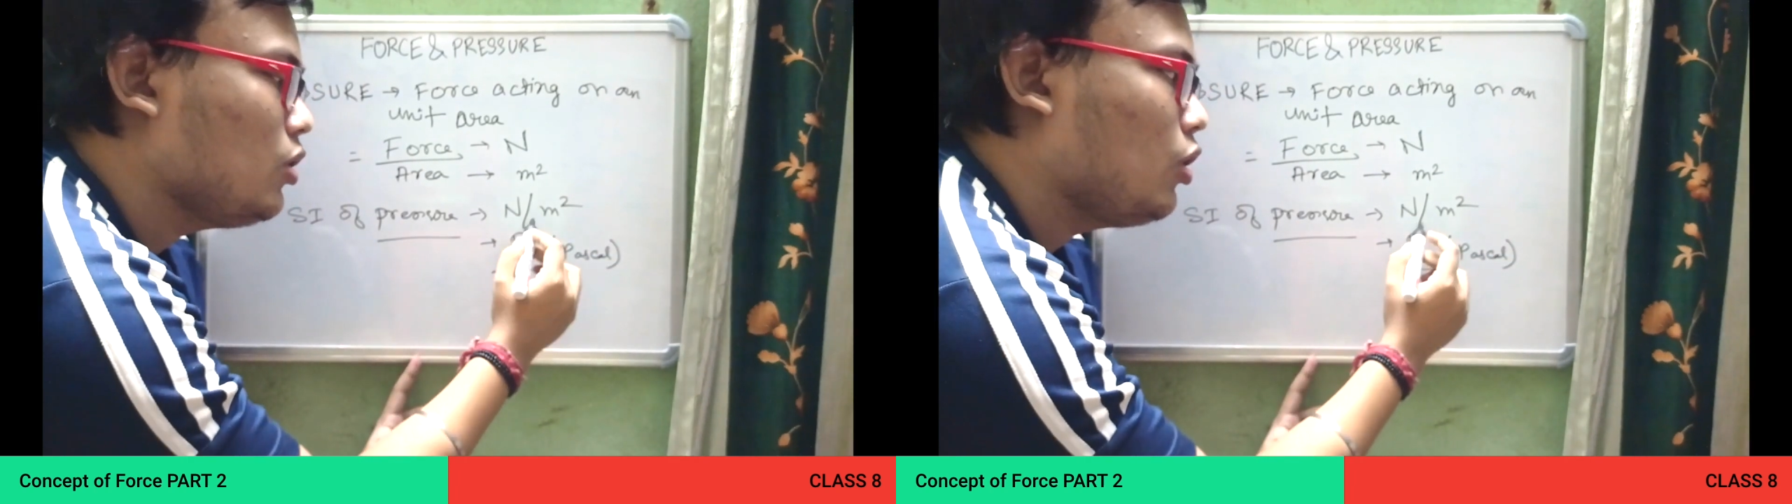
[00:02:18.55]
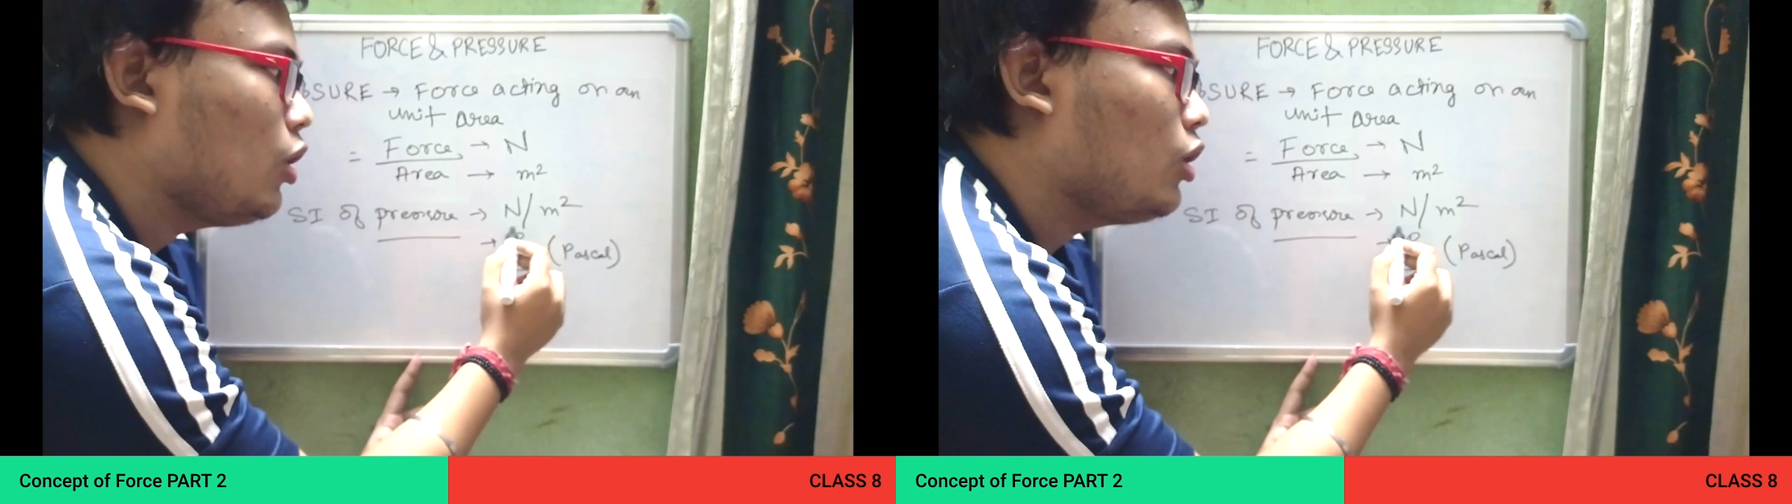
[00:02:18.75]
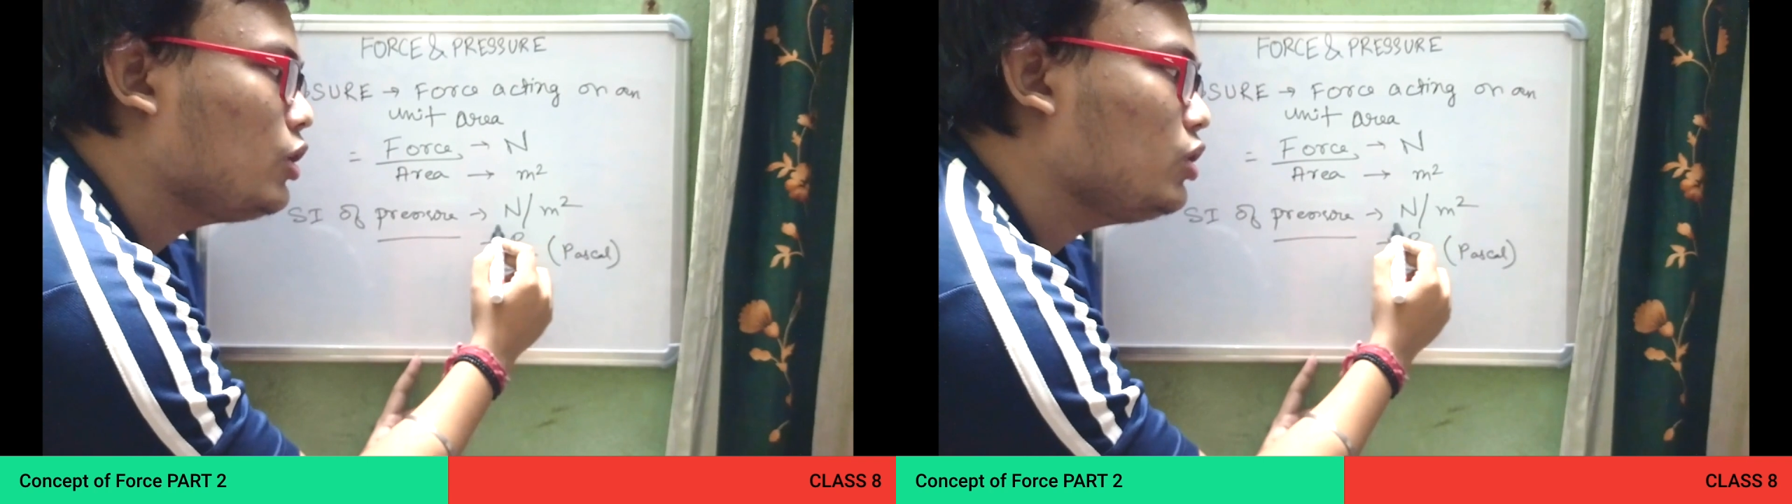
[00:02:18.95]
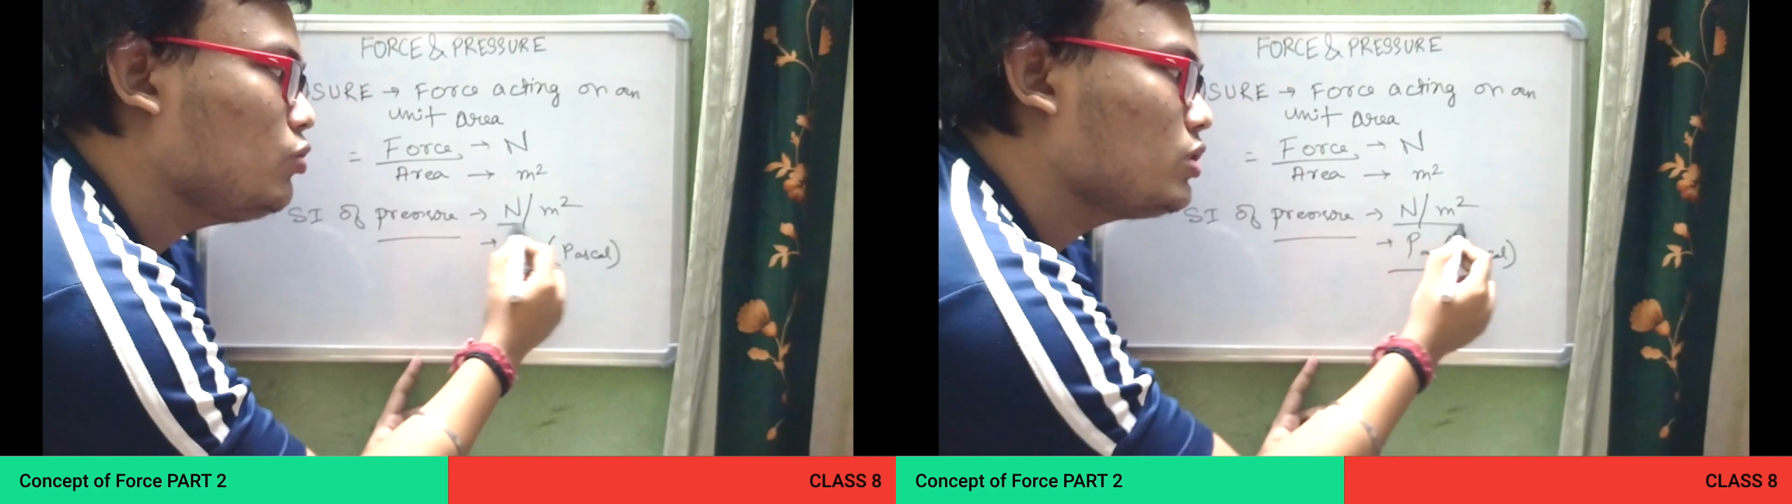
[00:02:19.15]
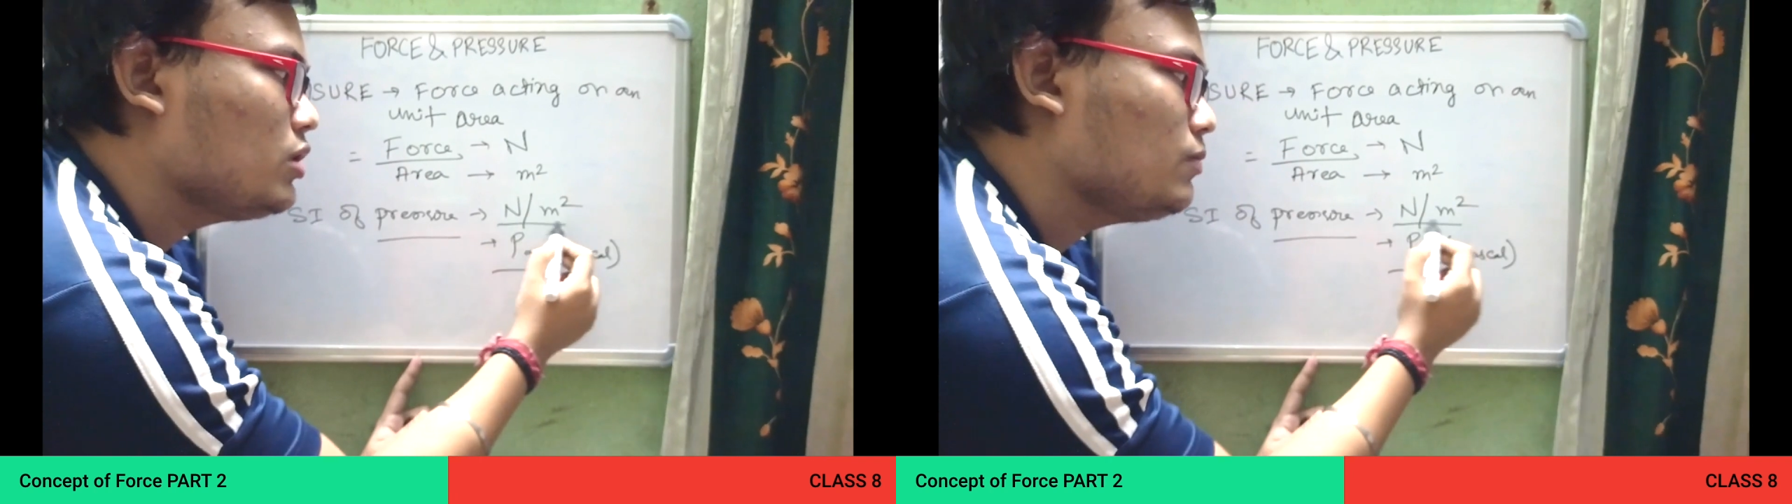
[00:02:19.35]
or
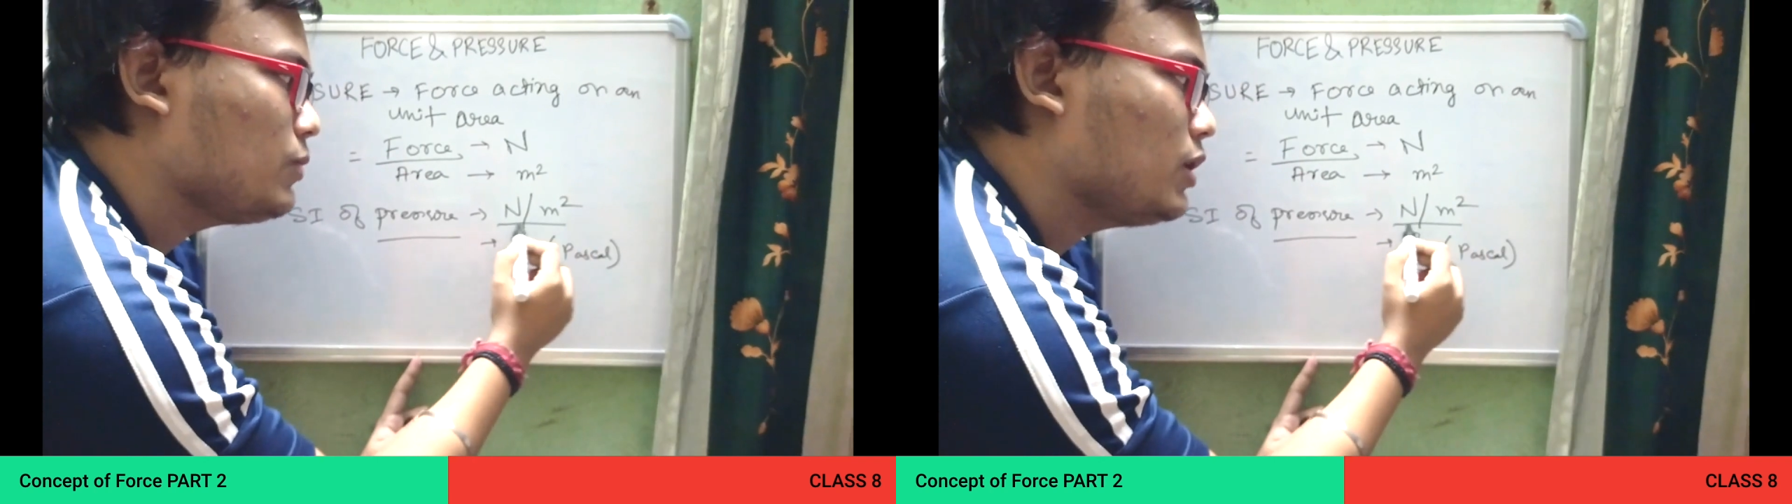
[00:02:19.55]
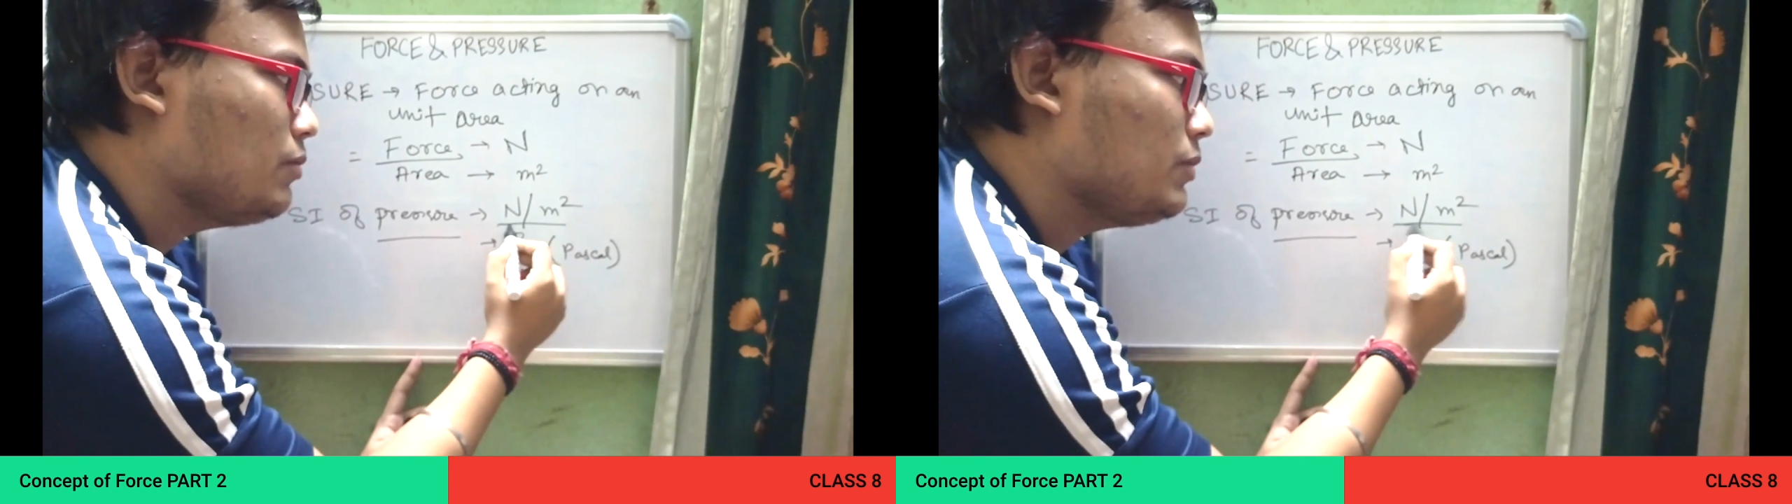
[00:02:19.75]
Newton per